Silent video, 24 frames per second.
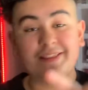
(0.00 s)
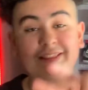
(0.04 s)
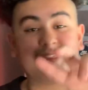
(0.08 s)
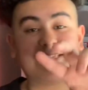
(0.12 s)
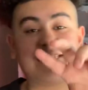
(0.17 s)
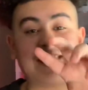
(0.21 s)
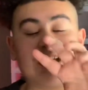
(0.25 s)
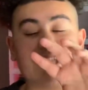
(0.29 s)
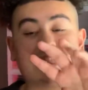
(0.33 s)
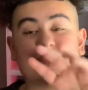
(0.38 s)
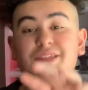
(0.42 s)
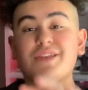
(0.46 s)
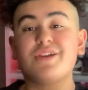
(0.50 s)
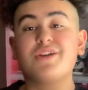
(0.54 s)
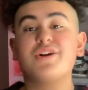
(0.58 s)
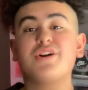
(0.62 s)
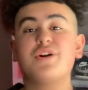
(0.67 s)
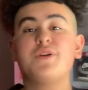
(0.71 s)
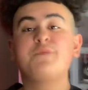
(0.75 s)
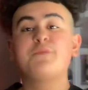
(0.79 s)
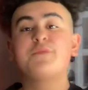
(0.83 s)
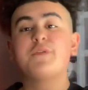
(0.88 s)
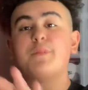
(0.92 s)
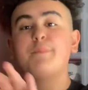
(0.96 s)
that's
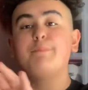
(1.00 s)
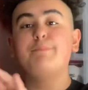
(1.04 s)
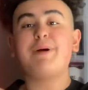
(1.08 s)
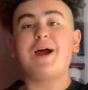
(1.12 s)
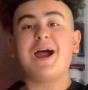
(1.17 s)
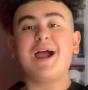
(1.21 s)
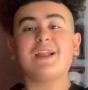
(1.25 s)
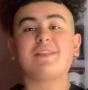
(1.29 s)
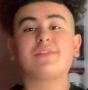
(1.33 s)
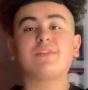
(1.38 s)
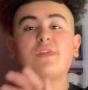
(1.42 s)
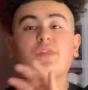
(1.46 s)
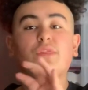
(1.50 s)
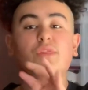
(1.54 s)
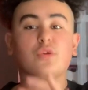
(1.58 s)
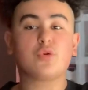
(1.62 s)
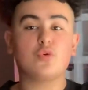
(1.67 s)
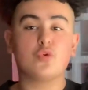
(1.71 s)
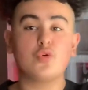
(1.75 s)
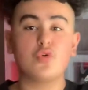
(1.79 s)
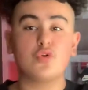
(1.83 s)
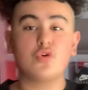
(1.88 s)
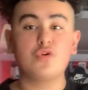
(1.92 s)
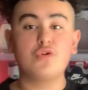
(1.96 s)
good for back to
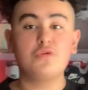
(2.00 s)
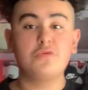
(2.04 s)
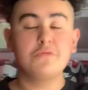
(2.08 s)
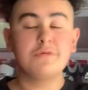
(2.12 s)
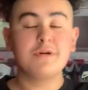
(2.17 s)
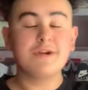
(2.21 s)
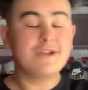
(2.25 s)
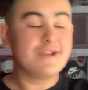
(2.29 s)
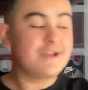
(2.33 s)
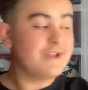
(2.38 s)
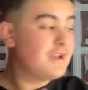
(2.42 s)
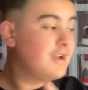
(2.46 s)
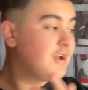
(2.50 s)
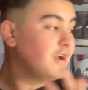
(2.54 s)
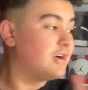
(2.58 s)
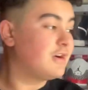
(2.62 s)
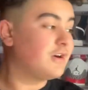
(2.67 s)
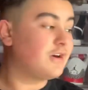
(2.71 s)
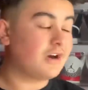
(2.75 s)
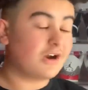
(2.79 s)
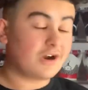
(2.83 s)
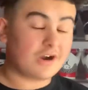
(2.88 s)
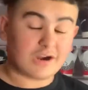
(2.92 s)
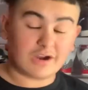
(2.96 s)
school
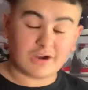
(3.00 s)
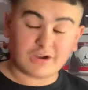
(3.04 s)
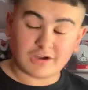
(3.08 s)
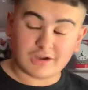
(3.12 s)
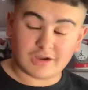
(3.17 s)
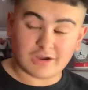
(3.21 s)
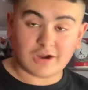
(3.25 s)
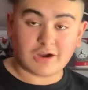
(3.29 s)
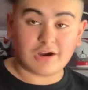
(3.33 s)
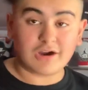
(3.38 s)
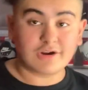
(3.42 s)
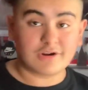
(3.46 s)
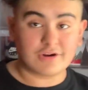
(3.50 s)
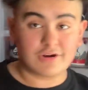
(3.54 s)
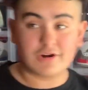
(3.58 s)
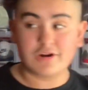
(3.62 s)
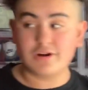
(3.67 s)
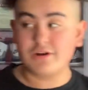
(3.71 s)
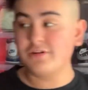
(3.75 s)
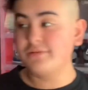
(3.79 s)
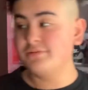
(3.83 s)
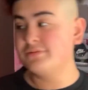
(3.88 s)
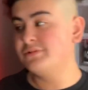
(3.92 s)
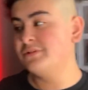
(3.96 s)

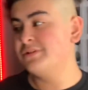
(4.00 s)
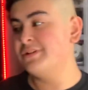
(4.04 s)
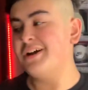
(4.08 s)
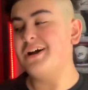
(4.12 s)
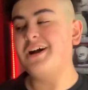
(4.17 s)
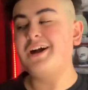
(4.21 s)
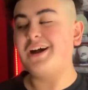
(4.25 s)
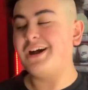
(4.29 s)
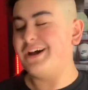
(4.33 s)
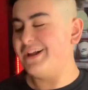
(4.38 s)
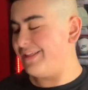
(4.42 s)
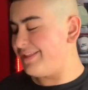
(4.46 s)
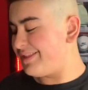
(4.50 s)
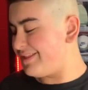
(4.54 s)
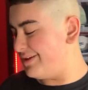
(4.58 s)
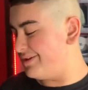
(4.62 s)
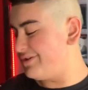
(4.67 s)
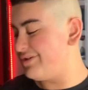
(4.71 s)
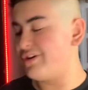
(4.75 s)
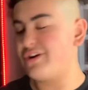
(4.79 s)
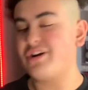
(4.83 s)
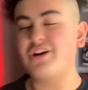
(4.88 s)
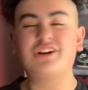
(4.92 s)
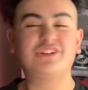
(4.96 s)
under
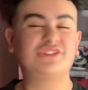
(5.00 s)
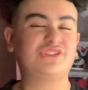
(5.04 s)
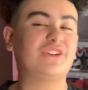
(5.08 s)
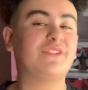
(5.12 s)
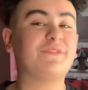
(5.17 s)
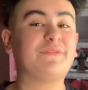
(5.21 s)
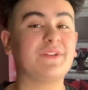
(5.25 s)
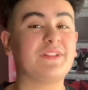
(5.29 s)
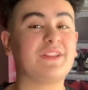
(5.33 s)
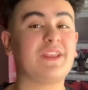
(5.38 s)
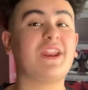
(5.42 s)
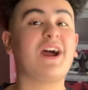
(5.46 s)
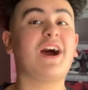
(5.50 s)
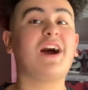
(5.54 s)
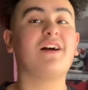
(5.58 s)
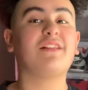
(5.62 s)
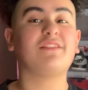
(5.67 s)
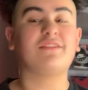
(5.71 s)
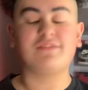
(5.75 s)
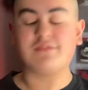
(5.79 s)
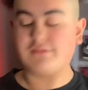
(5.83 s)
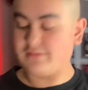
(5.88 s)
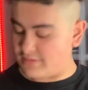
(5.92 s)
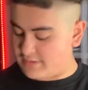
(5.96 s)

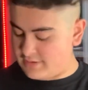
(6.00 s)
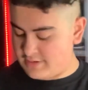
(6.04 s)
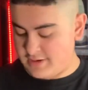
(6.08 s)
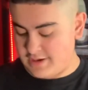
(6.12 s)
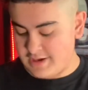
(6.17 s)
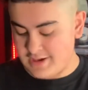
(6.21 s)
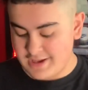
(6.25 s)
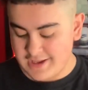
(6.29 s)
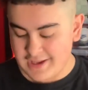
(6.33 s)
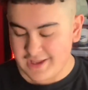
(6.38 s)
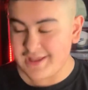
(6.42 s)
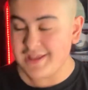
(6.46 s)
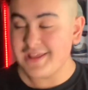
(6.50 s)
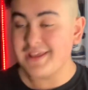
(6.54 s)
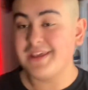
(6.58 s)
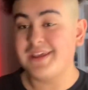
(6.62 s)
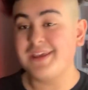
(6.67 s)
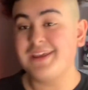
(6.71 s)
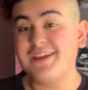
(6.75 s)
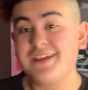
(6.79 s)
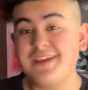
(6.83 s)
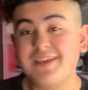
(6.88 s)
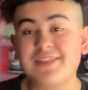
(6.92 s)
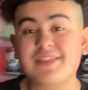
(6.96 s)
$150. It
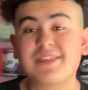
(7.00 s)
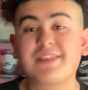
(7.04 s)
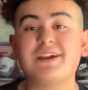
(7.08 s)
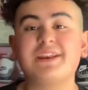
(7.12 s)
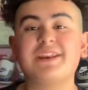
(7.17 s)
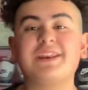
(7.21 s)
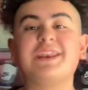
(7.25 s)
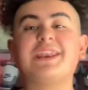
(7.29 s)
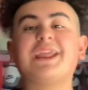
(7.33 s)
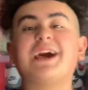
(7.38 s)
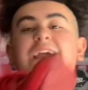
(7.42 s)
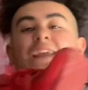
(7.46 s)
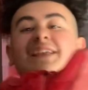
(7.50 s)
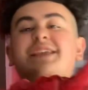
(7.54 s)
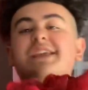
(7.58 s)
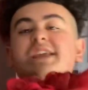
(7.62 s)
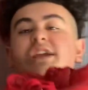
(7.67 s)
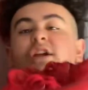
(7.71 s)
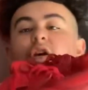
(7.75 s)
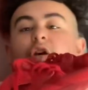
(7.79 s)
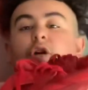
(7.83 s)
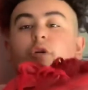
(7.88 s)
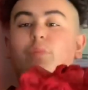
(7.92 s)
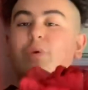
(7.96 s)
is the
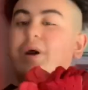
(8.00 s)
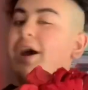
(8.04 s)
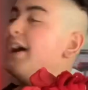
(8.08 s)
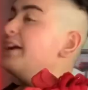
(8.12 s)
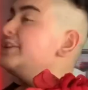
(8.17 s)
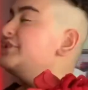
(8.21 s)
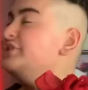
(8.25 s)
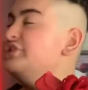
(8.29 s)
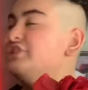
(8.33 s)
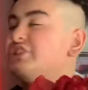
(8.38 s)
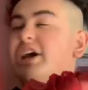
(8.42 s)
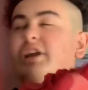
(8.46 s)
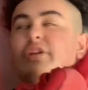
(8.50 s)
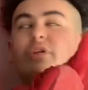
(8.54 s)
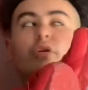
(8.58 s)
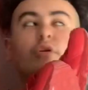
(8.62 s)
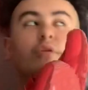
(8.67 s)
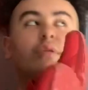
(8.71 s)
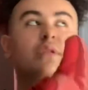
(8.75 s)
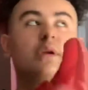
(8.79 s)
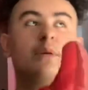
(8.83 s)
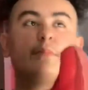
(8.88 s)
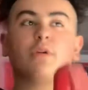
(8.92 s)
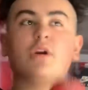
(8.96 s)
Nike Huaraches. I know
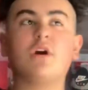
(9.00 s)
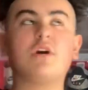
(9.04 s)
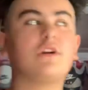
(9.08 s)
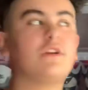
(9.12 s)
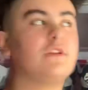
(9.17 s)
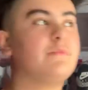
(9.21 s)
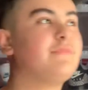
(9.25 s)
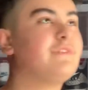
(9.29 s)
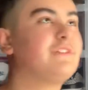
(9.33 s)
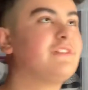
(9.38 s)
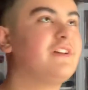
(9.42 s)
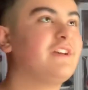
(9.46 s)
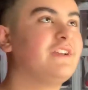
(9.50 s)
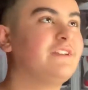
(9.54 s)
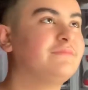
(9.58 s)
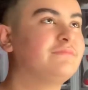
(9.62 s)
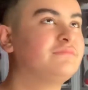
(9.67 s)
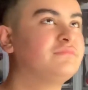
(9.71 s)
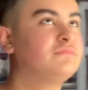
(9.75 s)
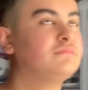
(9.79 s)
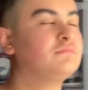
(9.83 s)
some of y'all are gonna be like,